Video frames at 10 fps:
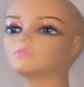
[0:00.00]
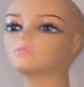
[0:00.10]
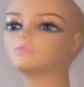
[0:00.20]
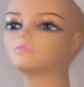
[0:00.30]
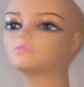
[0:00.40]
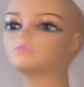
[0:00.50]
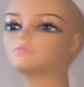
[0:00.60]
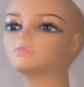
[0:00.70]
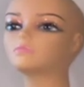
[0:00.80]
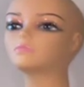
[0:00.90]

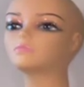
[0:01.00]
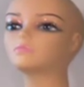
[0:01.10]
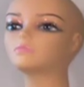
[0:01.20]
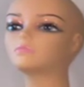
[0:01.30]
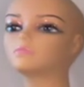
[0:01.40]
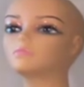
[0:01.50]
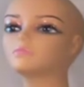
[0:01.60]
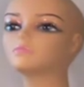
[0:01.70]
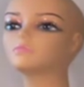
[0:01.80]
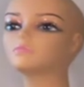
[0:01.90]

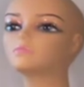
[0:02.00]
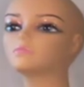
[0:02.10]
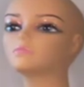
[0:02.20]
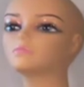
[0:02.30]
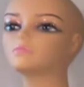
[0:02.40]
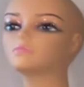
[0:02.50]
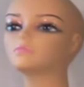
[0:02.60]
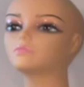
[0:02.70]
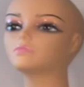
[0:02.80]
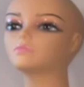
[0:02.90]

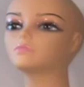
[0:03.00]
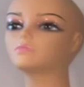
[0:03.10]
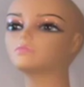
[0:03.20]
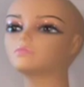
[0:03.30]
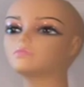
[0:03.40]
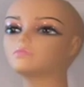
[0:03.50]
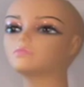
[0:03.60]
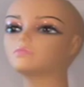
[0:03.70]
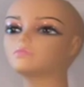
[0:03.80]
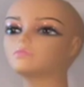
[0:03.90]

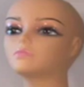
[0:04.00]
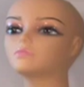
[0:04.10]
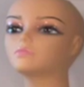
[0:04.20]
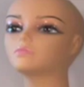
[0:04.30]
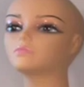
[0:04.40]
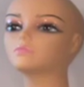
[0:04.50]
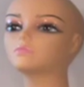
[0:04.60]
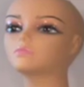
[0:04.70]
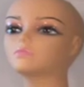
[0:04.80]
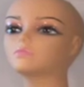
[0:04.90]

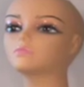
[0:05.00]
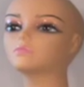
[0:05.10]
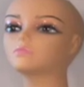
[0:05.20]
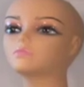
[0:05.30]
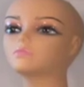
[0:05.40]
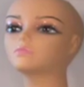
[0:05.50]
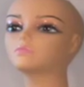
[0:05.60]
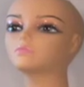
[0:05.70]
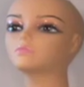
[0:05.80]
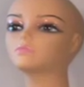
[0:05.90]

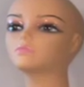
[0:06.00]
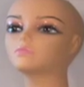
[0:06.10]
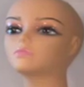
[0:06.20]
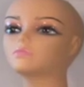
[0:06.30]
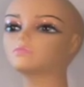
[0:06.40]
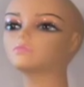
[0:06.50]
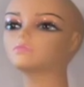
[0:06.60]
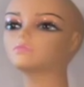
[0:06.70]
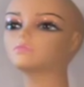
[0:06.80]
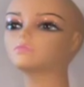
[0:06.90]

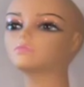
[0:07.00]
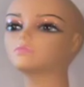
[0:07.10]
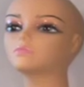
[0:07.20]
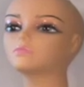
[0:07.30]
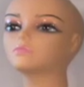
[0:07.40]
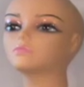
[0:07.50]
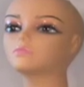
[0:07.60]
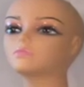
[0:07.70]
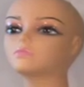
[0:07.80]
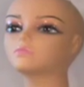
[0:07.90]
(not speaking)